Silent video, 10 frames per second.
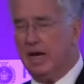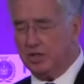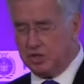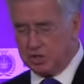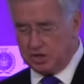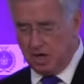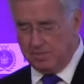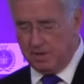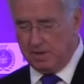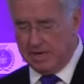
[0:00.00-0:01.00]
and
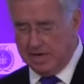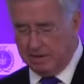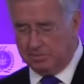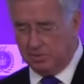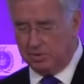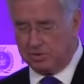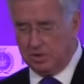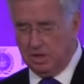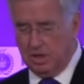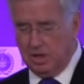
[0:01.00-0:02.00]
cyber enabled,
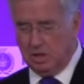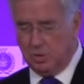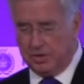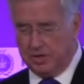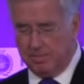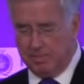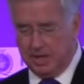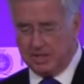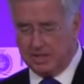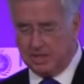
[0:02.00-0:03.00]
with the
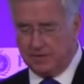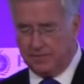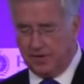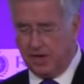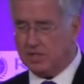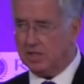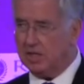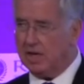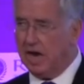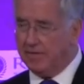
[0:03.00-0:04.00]
ability to fight in
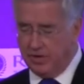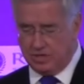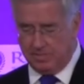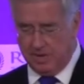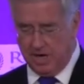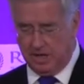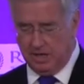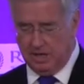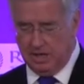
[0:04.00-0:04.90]
every domain